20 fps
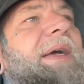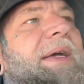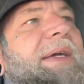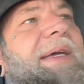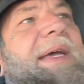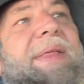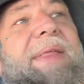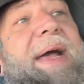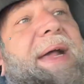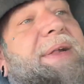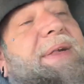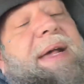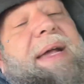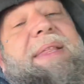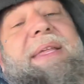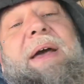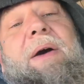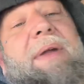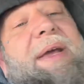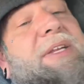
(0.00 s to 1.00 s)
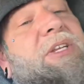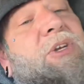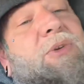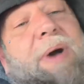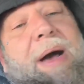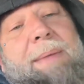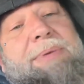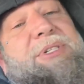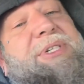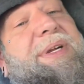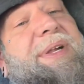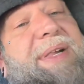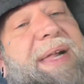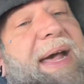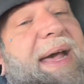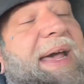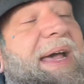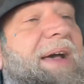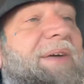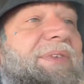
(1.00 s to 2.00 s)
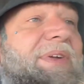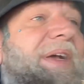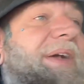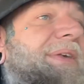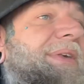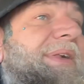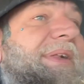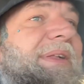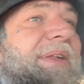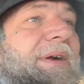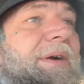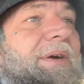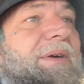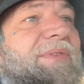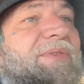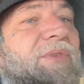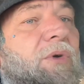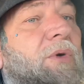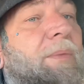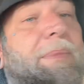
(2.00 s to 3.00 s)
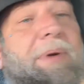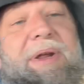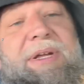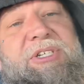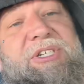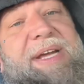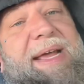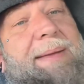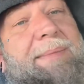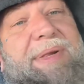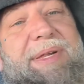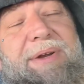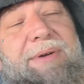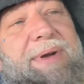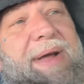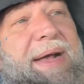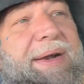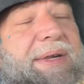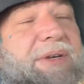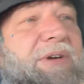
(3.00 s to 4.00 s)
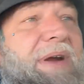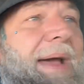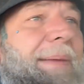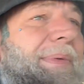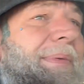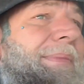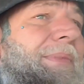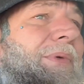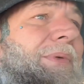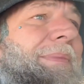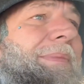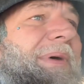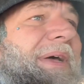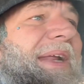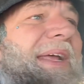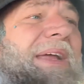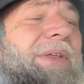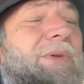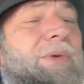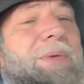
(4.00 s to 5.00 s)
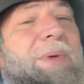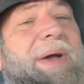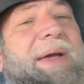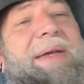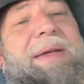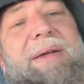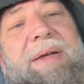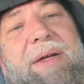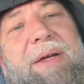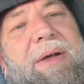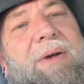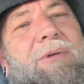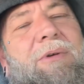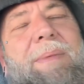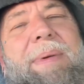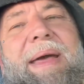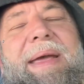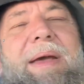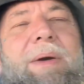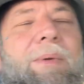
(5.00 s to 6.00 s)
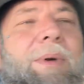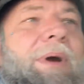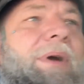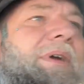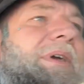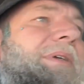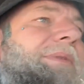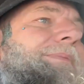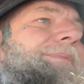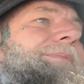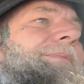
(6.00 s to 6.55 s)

Yeah, that's like the only two options I have because they're full bridge amps. They're not strappable, but either way, we'll make it work.